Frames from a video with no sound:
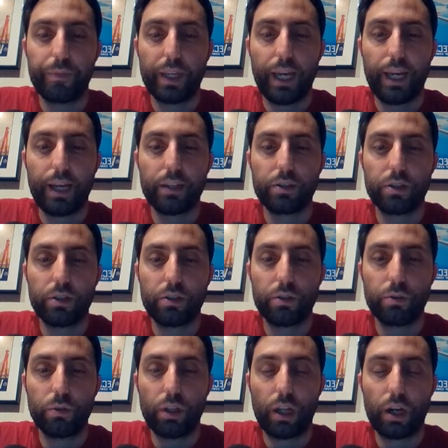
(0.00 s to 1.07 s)
answer
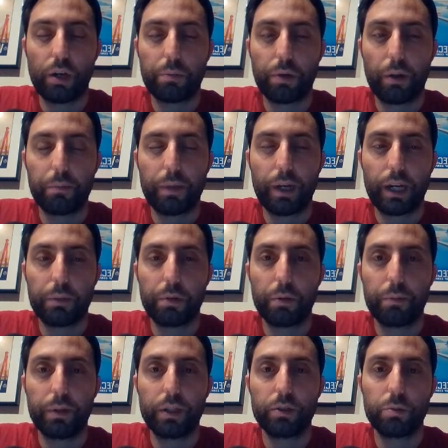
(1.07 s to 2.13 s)
to a lot of problematic
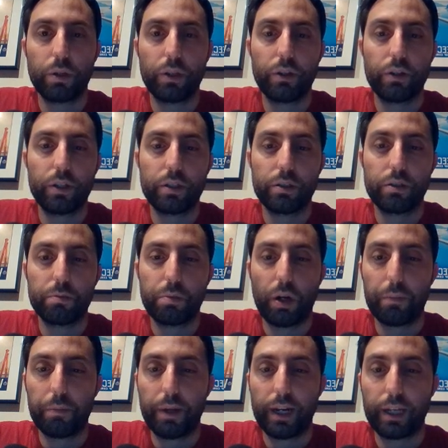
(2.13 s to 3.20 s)
permanents, whether it's
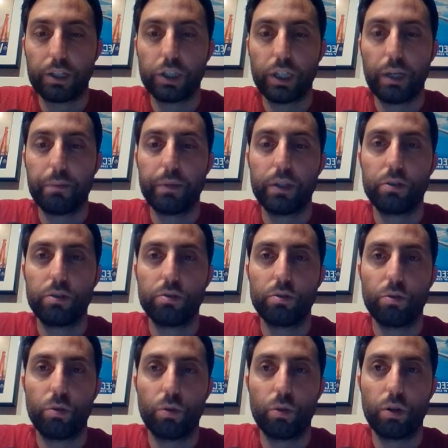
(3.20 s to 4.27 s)
problematic enchantments
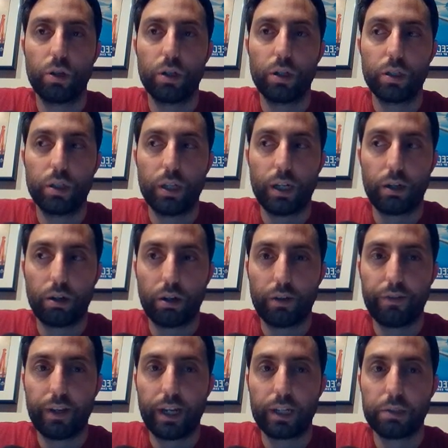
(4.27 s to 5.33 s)
or
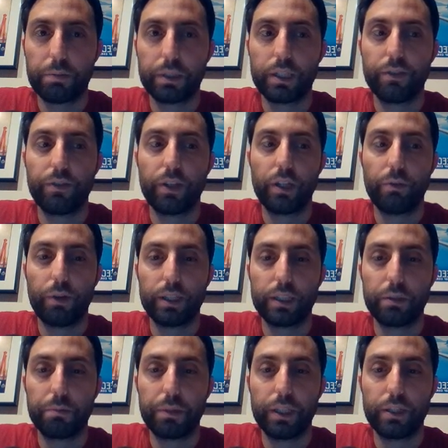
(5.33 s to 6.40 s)
artifacts, specifically Rest
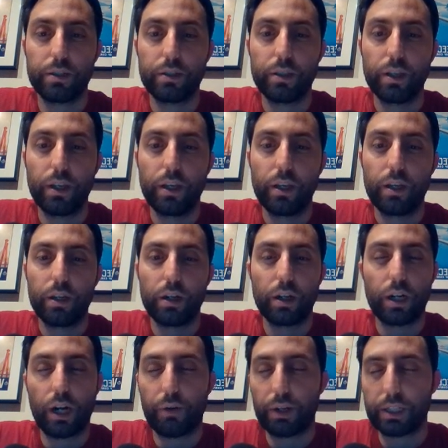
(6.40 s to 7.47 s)
in Peace, or
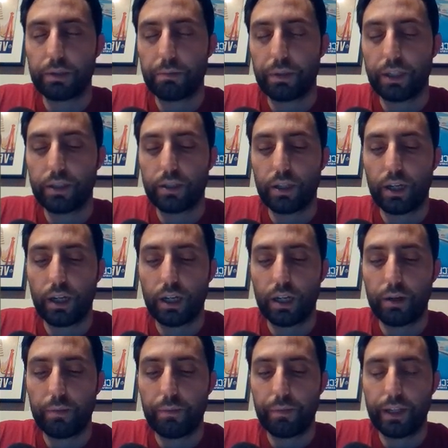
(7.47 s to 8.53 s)
not Rest in Peace,
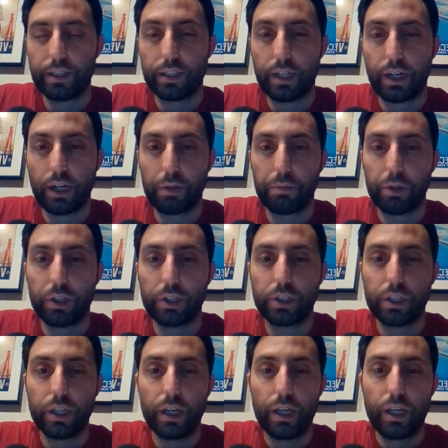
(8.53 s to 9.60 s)
Ensnaring Bridge.
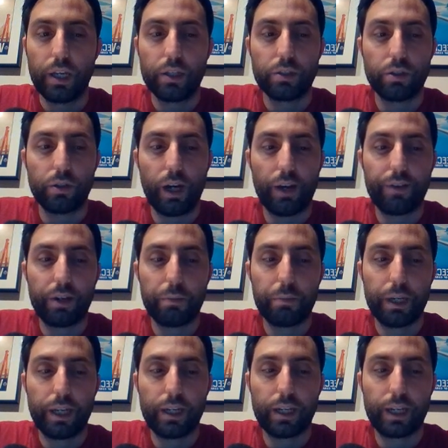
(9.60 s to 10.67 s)
So having a
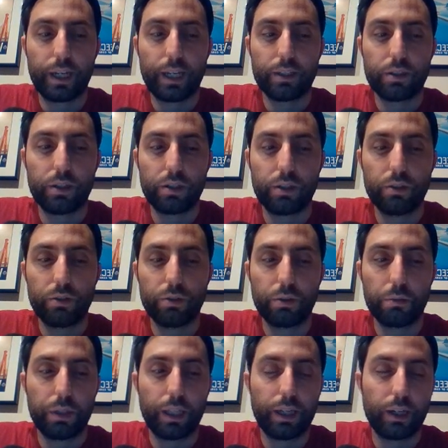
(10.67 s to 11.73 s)
main deck answer to
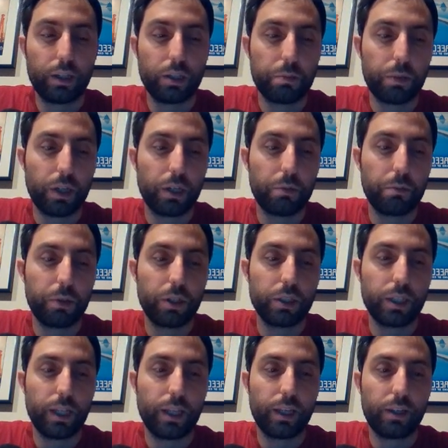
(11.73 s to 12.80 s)
something like an Ensnaring Bridge,
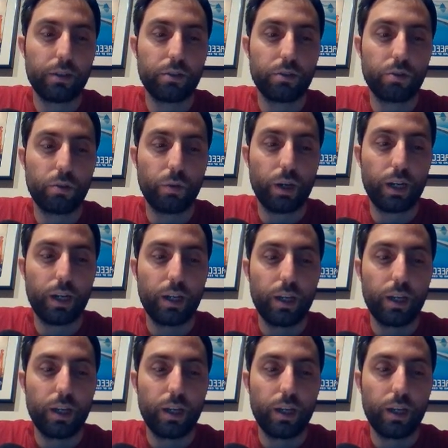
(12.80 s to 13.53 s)
I think is great.